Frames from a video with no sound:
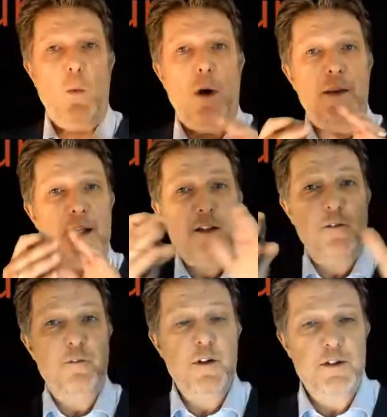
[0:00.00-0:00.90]
Well, that's the
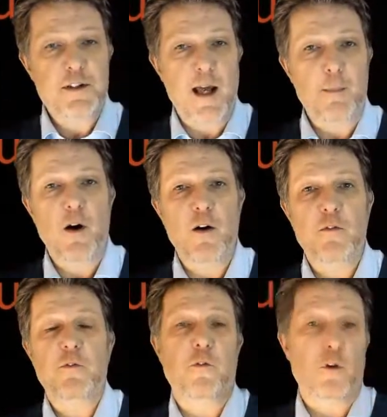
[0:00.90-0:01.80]
first step
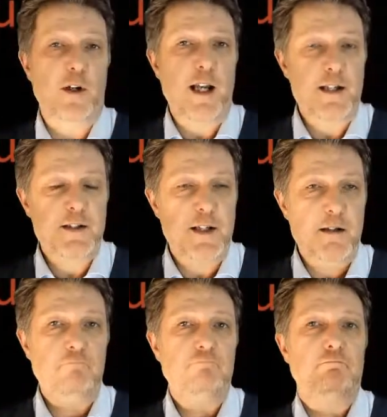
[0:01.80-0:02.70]
of
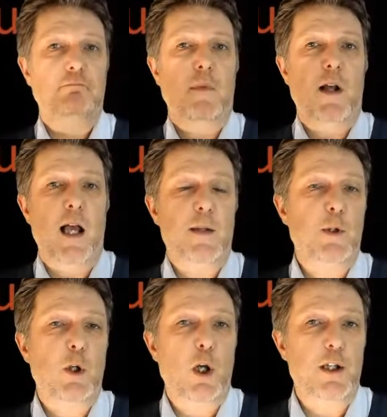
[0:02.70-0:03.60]
forecasting, as
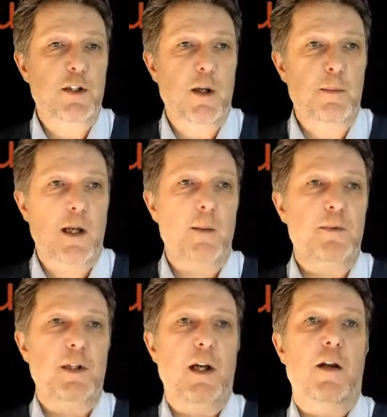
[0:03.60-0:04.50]
we call it
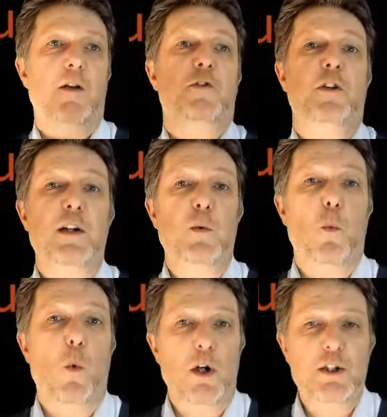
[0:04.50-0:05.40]
sometimes, trend
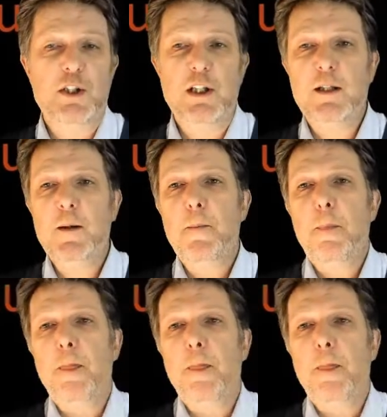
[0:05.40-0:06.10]
watching.